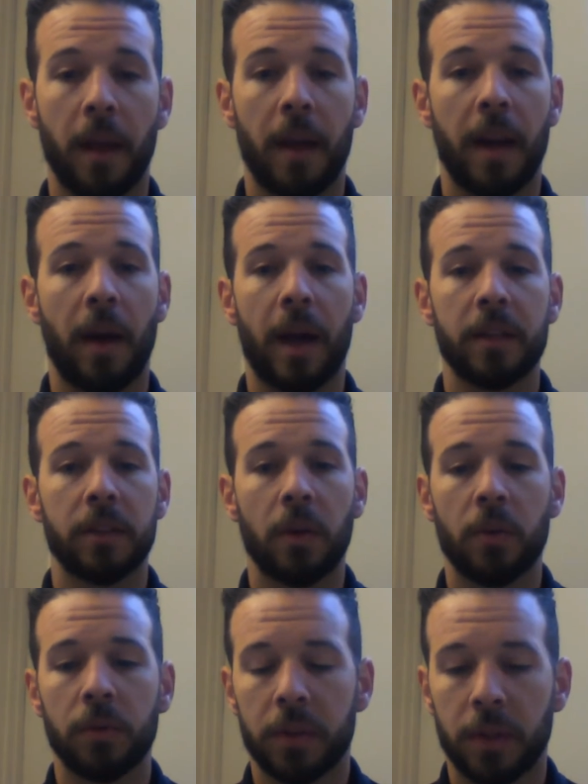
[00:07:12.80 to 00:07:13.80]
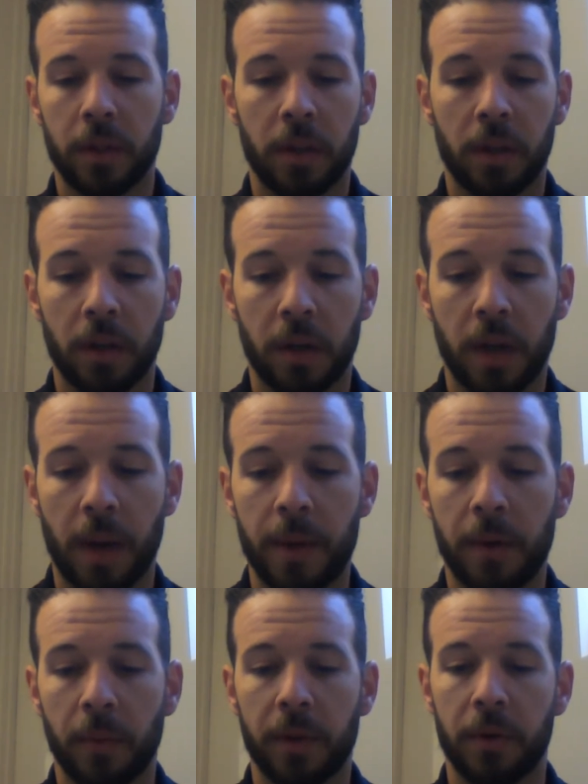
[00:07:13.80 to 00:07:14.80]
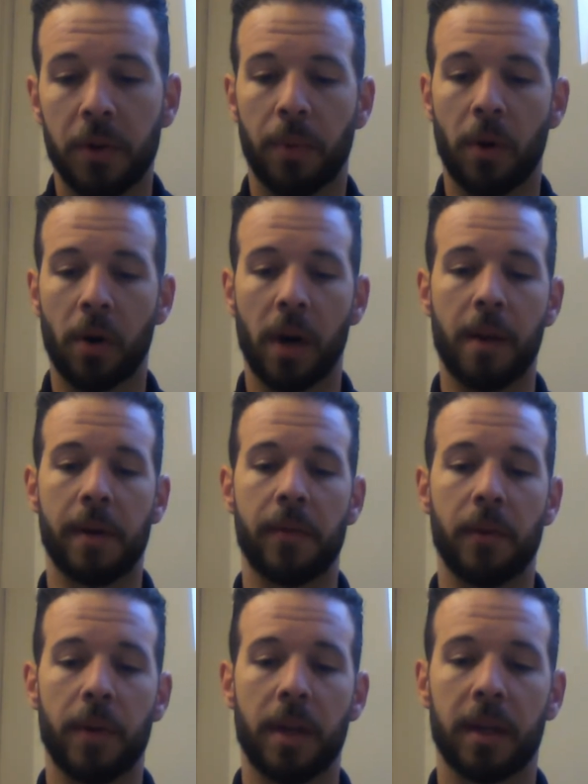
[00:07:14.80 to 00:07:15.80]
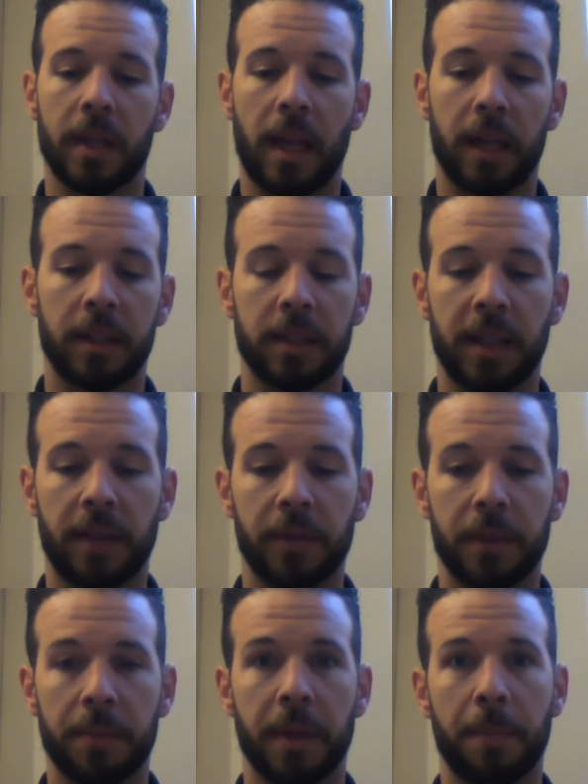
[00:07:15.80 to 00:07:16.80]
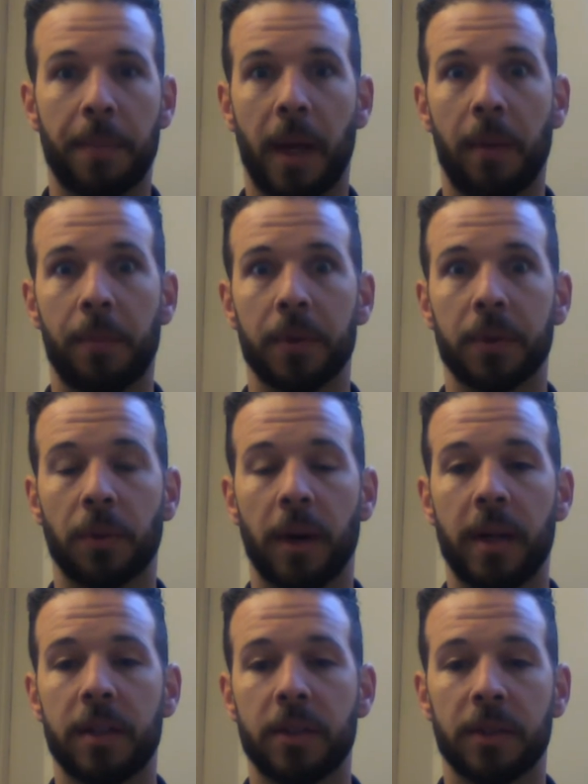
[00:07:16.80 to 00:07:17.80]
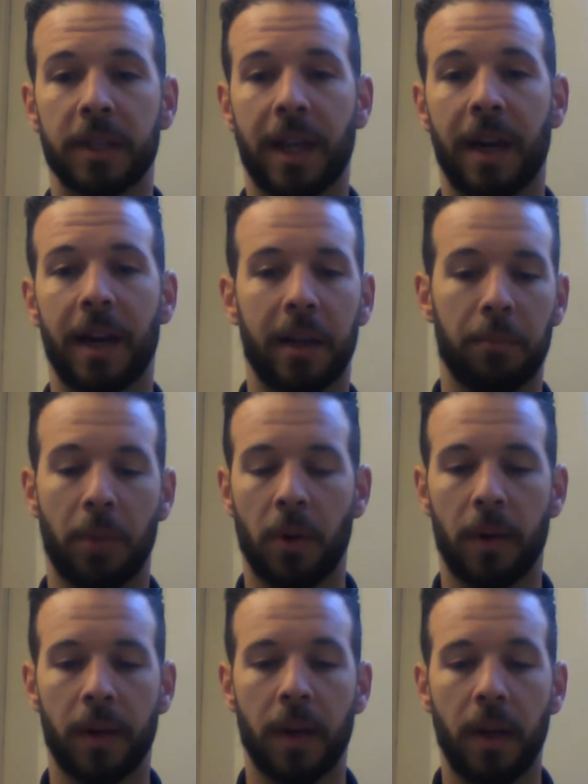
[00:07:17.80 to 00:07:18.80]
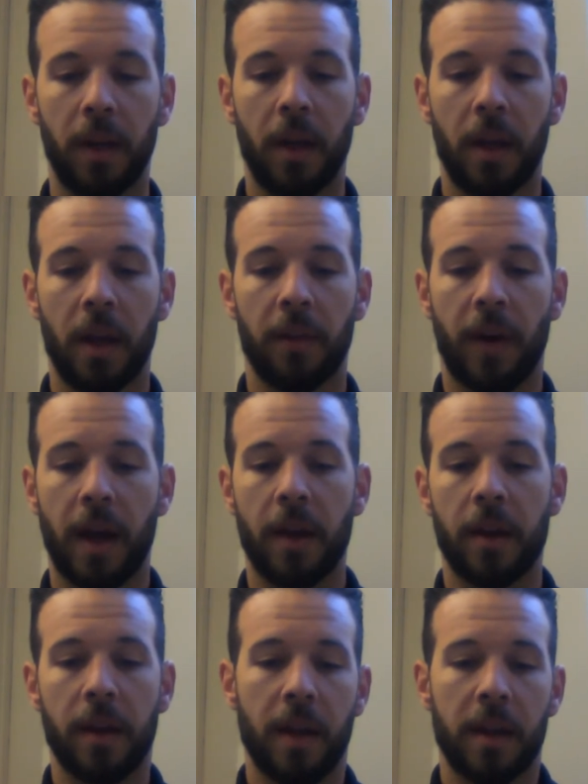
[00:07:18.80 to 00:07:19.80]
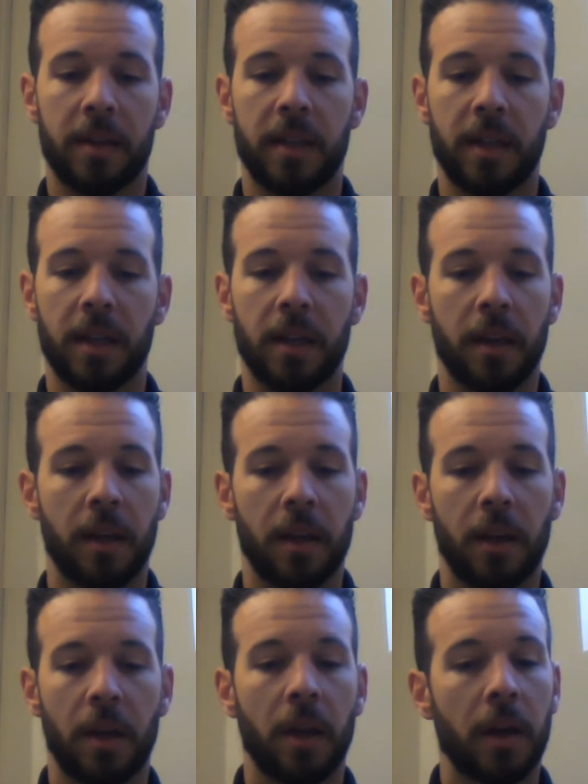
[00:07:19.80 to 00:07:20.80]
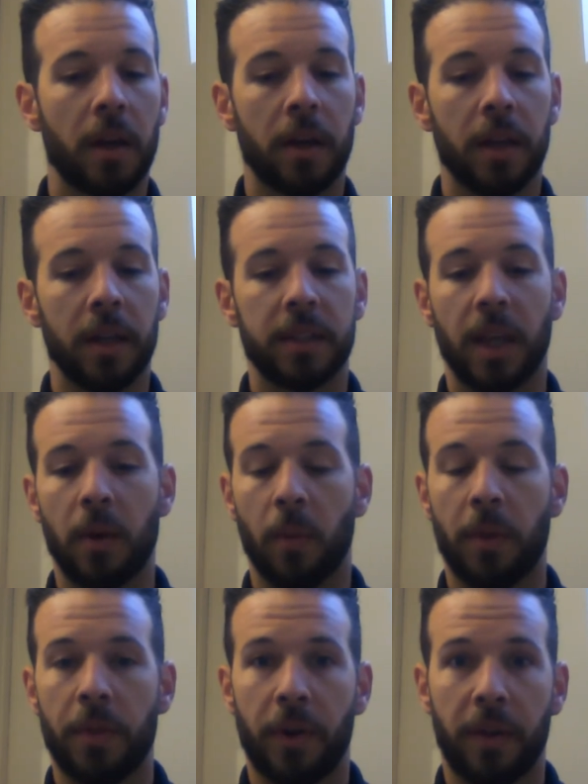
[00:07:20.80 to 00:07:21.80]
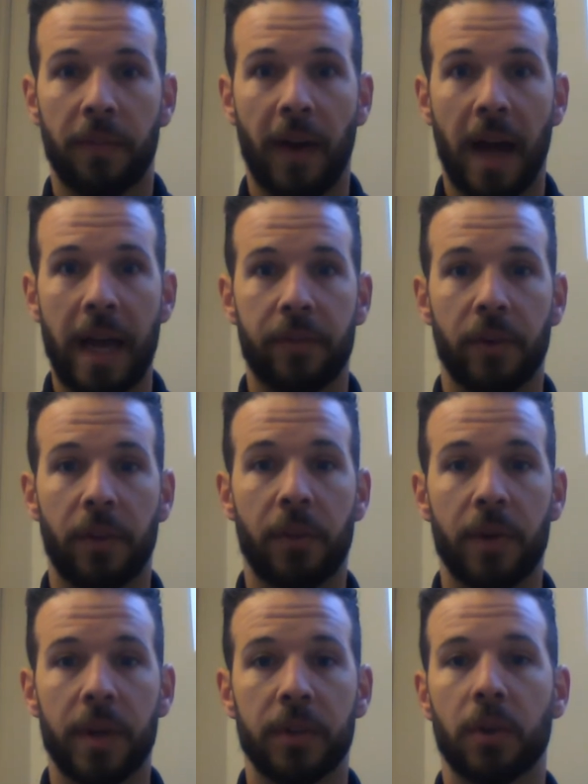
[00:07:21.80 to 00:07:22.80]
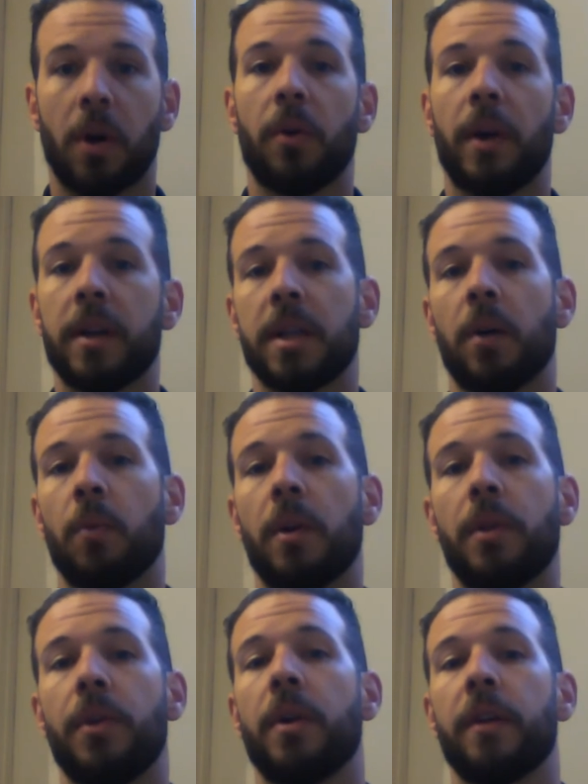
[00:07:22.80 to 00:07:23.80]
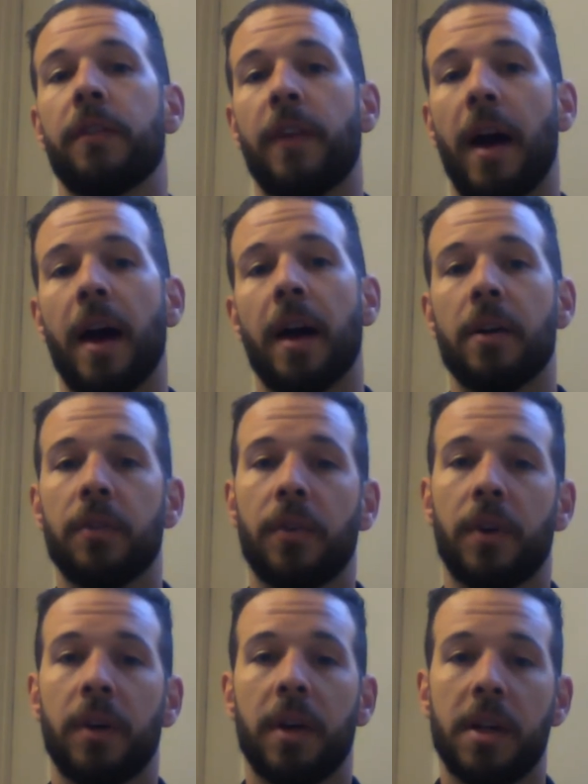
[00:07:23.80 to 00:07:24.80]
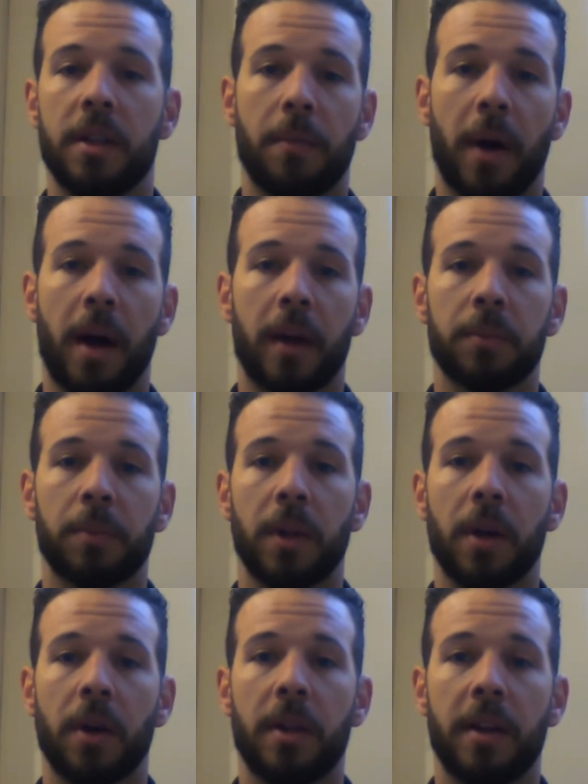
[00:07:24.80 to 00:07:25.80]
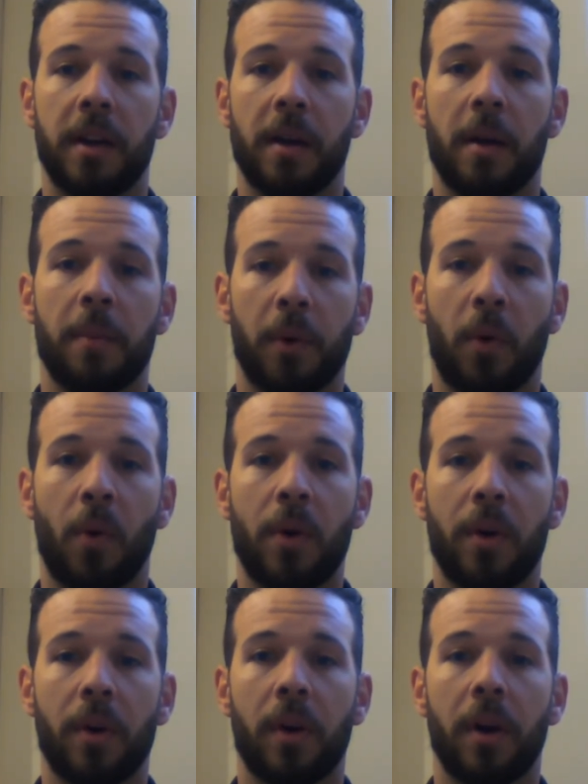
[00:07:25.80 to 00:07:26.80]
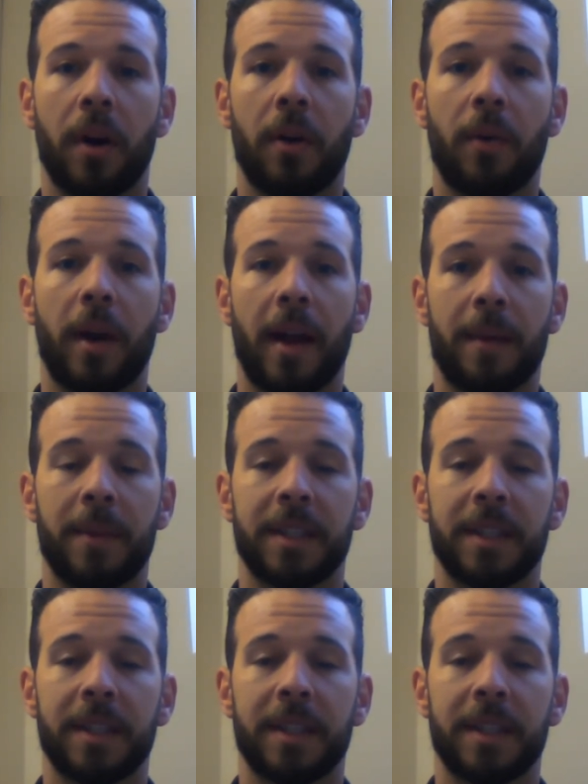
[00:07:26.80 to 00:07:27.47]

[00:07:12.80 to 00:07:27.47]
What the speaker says: Now I don't come in with a new program every week. I like to save a little bit of paper. So what I do is kind of like in bowling. If I did, let's say 135 for 3, so I'll write down 135 in the box below, and then in the upper corner I'll write how many